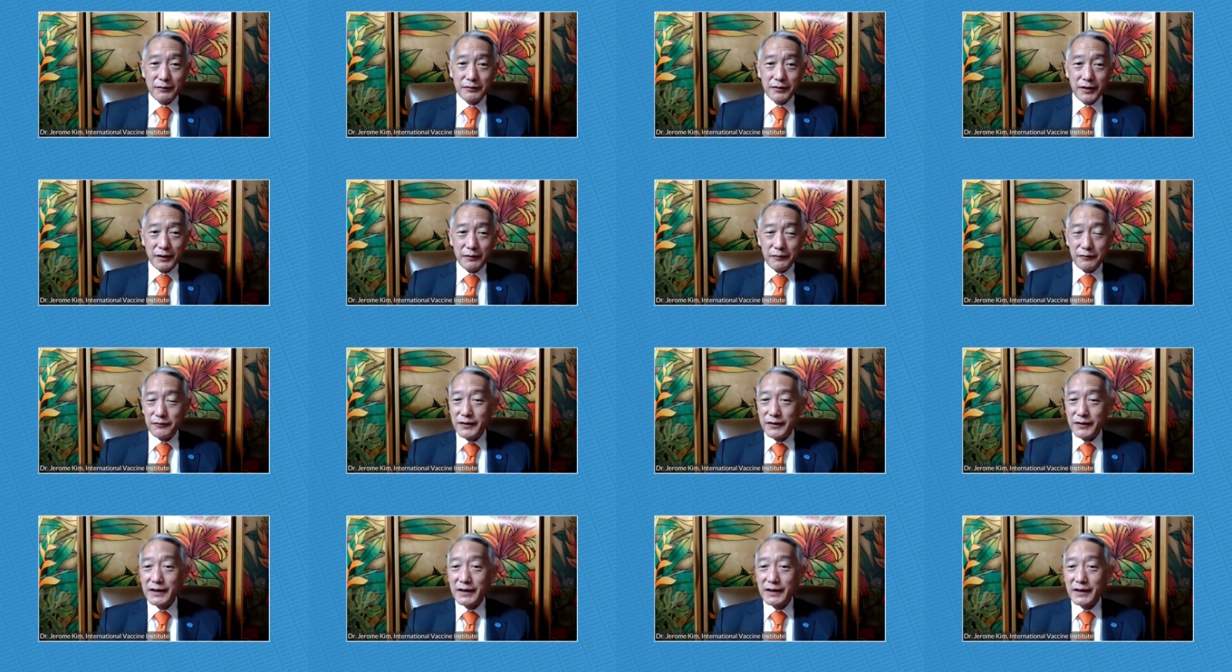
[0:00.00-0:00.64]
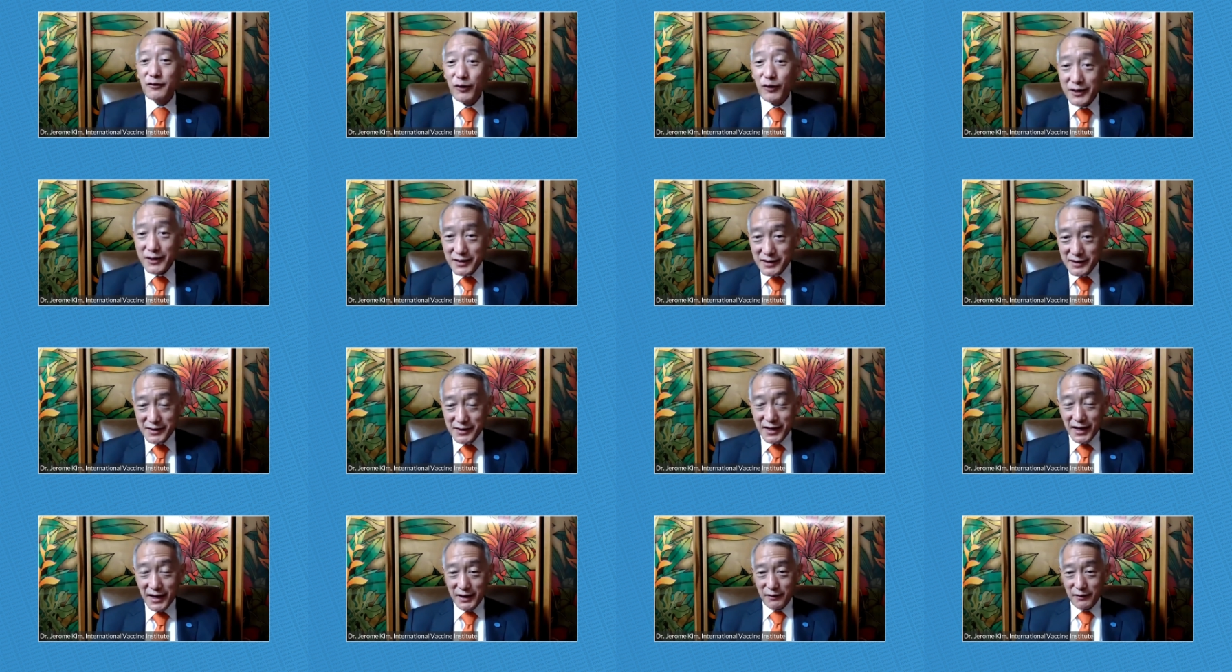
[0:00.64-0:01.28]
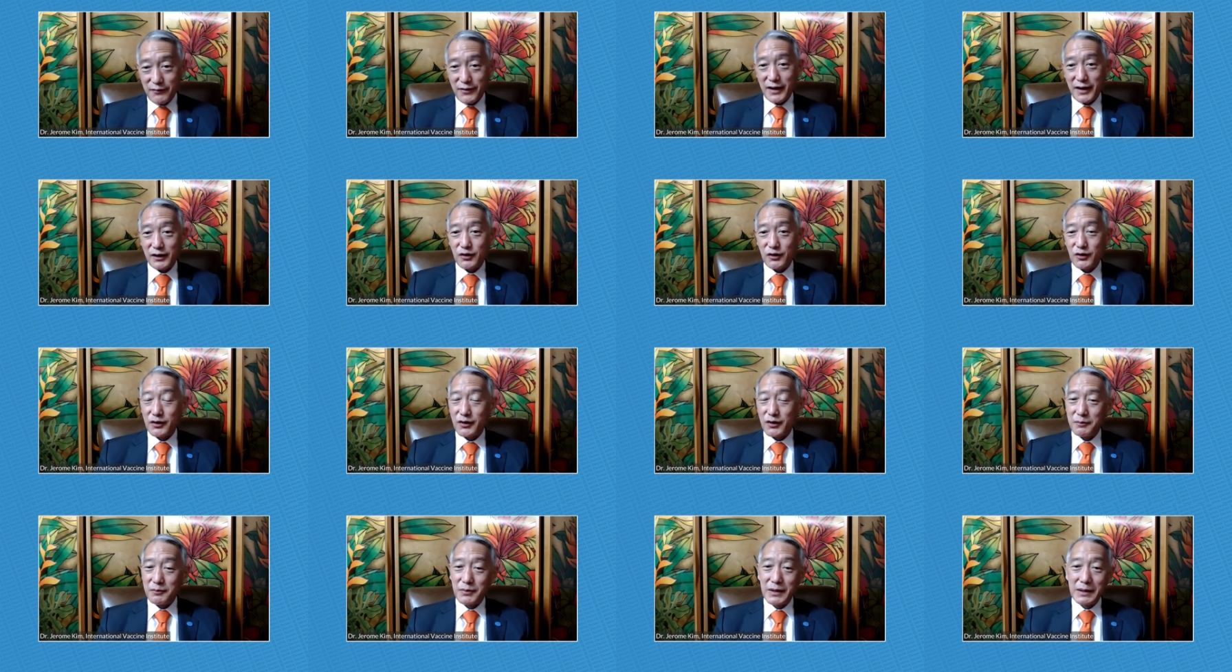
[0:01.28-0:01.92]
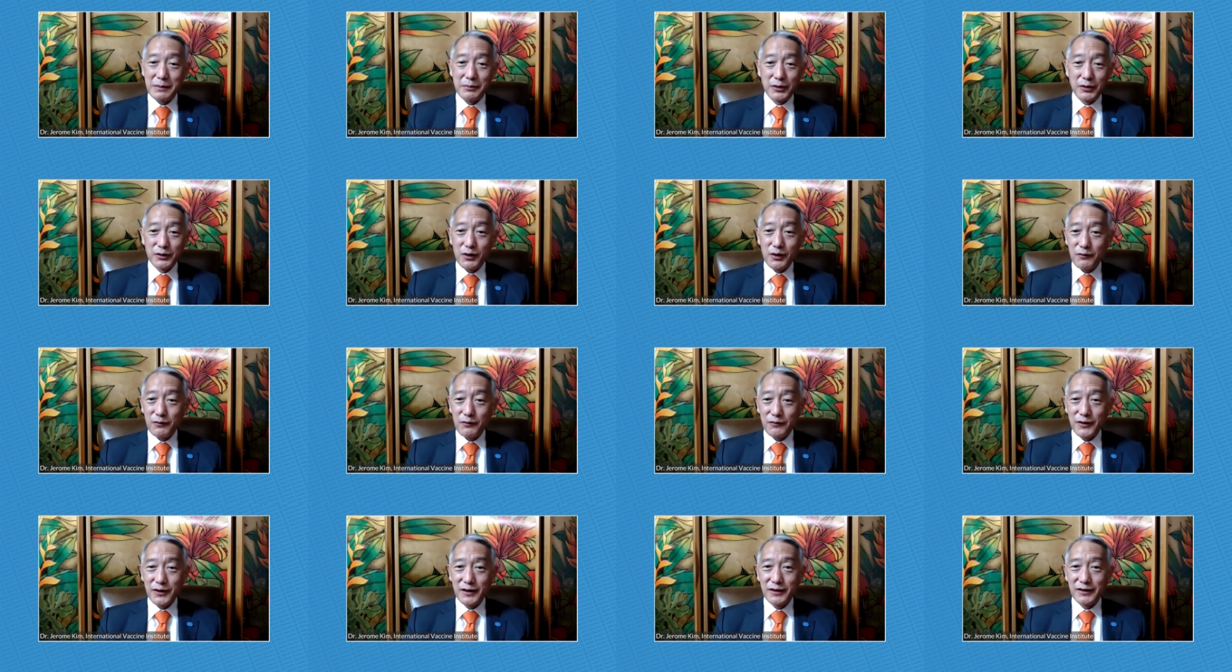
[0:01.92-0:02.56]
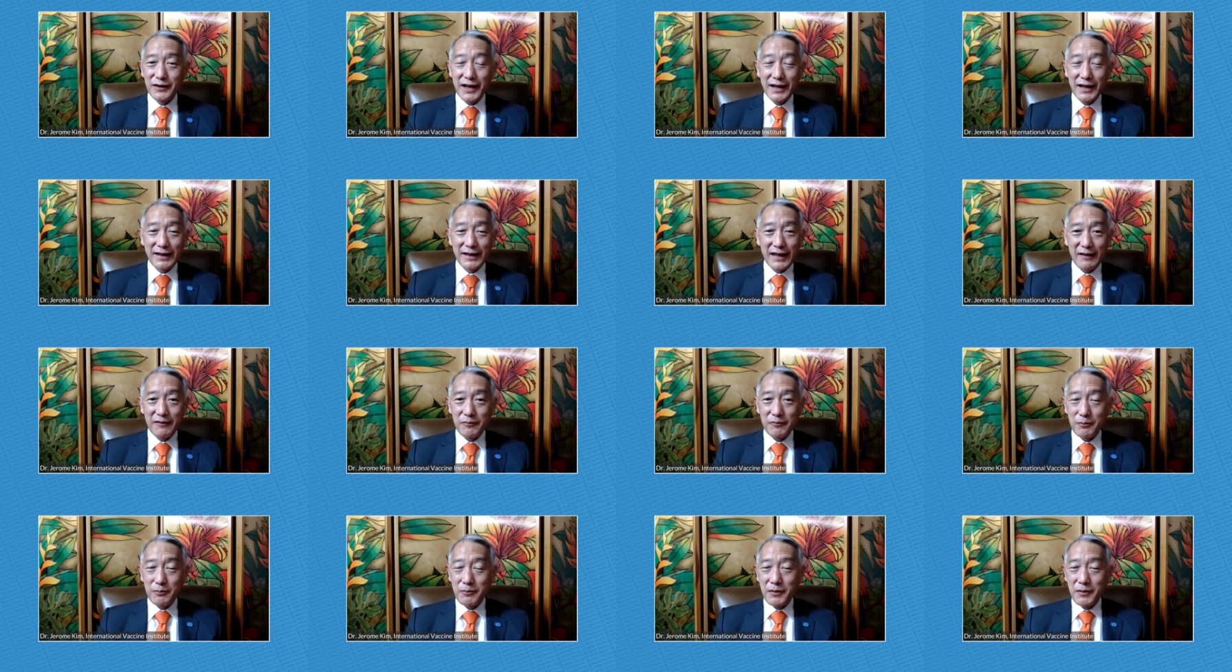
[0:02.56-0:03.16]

of, fever as a side effect or that people don't feel like they've,